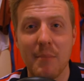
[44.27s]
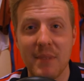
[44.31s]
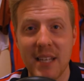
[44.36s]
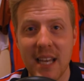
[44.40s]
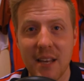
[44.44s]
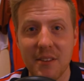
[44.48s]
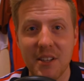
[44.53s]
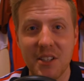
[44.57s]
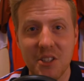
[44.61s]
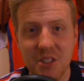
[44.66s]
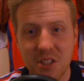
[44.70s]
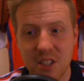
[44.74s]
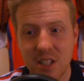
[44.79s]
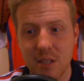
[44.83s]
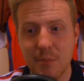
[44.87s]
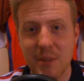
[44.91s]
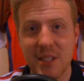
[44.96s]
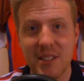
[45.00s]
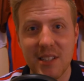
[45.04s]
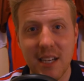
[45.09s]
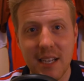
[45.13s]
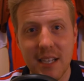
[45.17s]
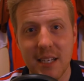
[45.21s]
Now this is going to be
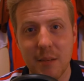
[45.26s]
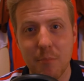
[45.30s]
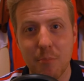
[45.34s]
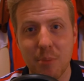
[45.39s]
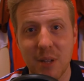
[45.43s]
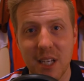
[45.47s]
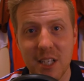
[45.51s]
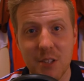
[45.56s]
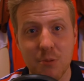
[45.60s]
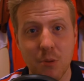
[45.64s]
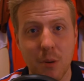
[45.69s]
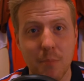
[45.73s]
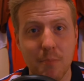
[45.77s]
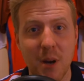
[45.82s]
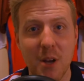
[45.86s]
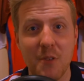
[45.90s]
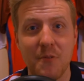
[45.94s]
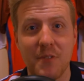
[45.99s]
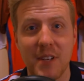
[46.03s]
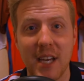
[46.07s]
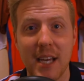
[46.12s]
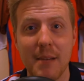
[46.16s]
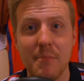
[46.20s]
taking place, well
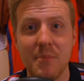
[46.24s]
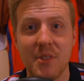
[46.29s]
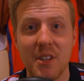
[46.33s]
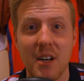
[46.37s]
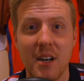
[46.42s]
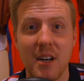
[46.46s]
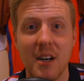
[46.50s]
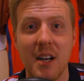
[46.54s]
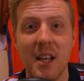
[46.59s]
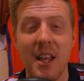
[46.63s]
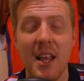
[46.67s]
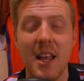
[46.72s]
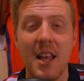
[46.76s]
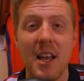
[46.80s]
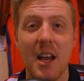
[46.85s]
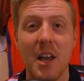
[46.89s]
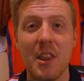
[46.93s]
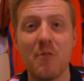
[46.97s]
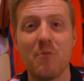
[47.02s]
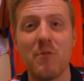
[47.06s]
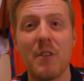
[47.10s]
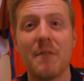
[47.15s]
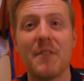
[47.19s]
both games are, at
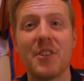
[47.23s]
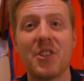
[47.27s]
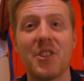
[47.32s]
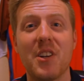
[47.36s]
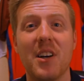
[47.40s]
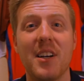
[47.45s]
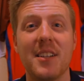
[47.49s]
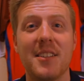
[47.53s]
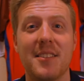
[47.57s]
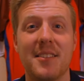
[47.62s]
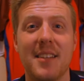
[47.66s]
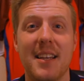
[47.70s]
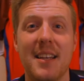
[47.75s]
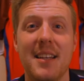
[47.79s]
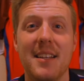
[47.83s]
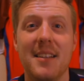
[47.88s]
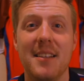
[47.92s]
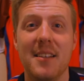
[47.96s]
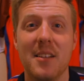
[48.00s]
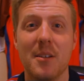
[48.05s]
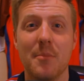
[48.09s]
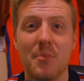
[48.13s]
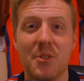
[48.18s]
the Riverside
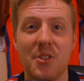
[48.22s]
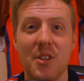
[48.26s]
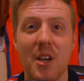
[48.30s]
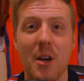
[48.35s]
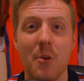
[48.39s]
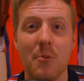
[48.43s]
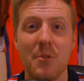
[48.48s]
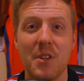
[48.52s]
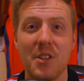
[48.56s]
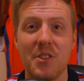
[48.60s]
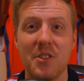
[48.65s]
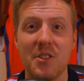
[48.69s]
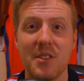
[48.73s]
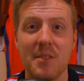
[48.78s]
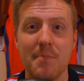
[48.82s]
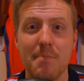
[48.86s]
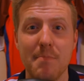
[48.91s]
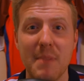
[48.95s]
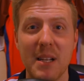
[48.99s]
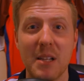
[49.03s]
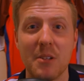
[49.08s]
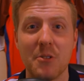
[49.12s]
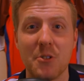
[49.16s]
Stadium. So this is
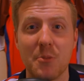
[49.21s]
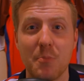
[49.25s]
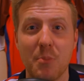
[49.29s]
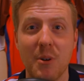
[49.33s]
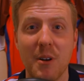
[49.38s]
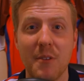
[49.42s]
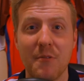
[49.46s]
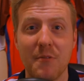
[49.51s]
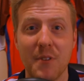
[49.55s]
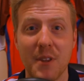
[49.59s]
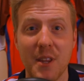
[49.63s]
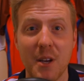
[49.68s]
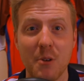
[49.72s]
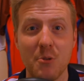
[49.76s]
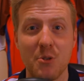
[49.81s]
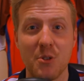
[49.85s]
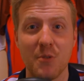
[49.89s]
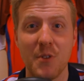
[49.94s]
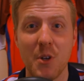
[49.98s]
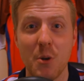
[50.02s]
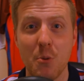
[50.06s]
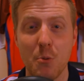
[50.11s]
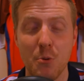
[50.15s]
in Middlesbrough for those
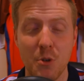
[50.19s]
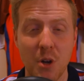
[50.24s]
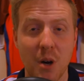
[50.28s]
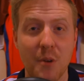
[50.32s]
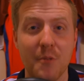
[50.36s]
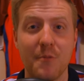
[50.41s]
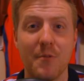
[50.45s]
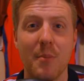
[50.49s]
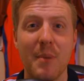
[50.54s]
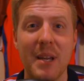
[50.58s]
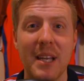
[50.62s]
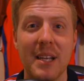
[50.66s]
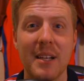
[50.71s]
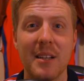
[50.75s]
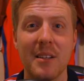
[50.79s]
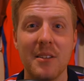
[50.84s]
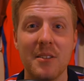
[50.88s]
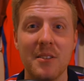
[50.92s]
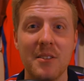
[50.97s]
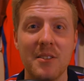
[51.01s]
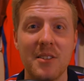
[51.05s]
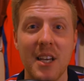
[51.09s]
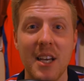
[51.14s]
of you not from
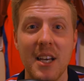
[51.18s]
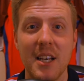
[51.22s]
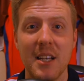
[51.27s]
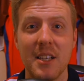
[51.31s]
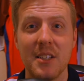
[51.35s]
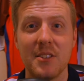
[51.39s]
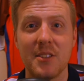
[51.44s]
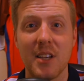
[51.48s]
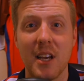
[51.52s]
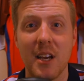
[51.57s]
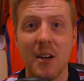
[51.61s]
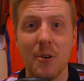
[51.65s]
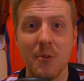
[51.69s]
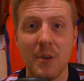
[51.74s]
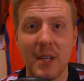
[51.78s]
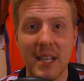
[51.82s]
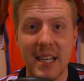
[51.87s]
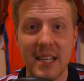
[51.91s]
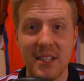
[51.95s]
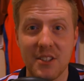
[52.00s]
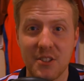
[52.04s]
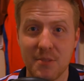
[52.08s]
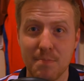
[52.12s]
England. So
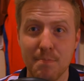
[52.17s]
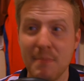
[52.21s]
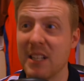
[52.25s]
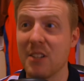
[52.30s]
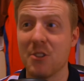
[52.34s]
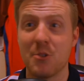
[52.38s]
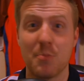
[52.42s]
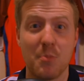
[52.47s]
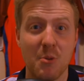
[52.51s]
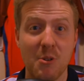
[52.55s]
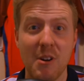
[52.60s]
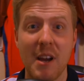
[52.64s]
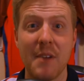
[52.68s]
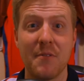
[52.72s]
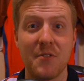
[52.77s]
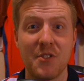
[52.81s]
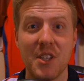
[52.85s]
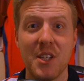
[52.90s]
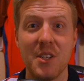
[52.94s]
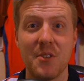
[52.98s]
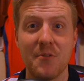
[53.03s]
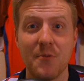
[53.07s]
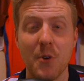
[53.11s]
it's Middlesbrough
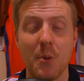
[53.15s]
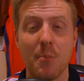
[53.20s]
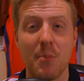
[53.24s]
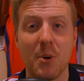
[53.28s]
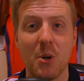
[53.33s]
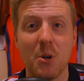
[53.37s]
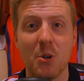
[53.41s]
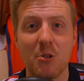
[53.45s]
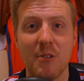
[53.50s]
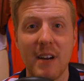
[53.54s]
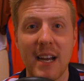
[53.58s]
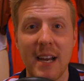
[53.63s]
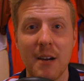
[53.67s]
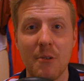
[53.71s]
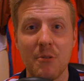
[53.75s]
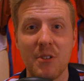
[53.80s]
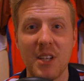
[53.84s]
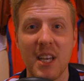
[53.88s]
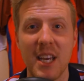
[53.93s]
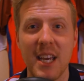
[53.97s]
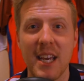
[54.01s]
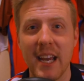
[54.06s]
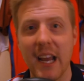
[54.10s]
FC's football ground.
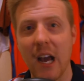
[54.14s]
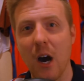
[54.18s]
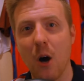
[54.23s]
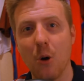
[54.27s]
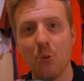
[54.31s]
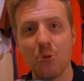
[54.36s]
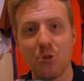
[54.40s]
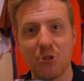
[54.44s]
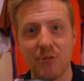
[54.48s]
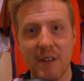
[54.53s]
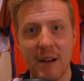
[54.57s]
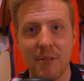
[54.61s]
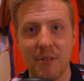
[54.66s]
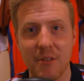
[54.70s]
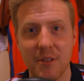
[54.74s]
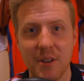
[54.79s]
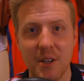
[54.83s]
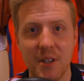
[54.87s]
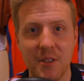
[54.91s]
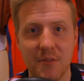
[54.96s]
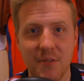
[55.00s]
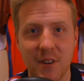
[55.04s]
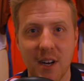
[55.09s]
It holds around
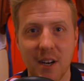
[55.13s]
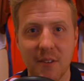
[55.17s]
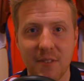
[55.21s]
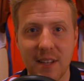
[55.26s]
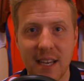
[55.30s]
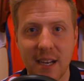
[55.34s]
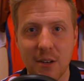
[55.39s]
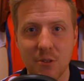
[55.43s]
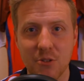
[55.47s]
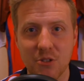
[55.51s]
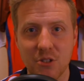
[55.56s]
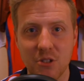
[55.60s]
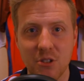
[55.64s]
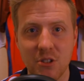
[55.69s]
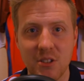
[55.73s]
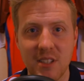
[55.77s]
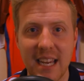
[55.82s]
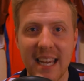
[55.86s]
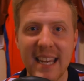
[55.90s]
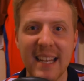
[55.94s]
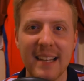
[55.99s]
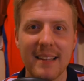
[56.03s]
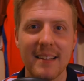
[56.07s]
35,000.
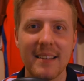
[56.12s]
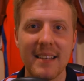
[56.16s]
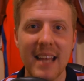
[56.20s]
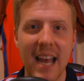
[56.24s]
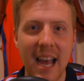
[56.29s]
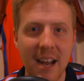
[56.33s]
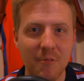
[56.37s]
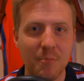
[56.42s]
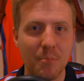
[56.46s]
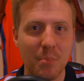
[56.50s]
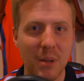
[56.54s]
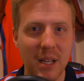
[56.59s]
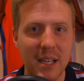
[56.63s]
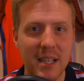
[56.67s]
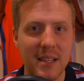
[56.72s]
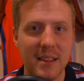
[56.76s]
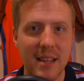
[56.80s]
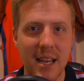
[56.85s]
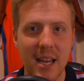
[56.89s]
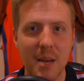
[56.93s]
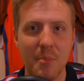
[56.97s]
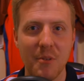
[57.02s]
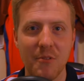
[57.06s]
England have played
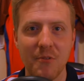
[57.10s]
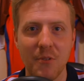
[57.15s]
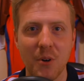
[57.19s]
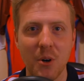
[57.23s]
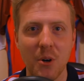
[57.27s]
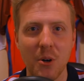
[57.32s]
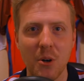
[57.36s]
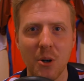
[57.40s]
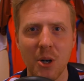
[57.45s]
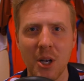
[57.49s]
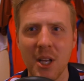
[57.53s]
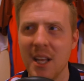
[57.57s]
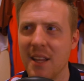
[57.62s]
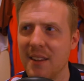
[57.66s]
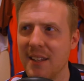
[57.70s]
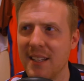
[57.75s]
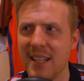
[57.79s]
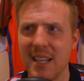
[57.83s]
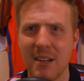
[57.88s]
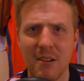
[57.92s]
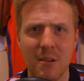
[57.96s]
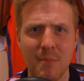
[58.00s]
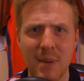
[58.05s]
there before, I
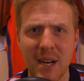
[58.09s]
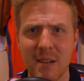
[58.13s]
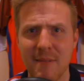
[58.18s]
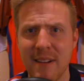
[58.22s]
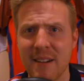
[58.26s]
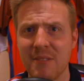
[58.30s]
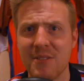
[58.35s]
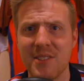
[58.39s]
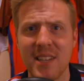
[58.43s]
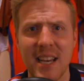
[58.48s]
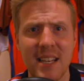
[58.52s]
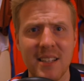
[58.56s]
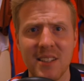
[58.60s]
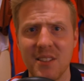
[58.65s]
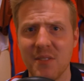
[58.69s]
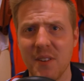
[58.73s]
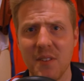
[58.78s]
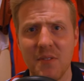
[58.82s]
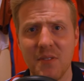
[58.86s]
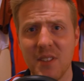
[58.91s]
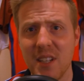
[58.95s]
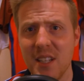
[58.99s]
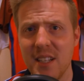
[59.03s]
think going back around 10 to
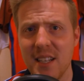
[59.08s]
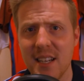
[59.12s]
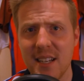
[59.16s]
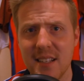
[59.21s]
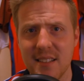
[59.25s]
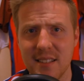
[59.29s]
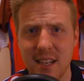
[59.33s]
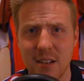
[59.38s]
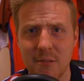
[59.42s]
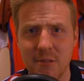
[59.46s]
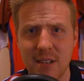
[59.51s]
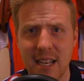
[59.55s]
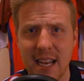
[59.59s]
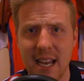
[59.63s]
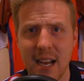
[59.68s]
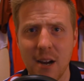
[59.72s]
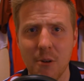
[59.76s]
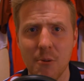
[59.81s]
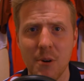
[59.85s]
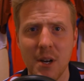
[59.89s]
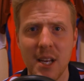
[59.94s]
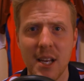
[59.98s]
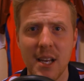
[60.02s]
15 years ago
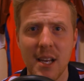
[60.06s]
now.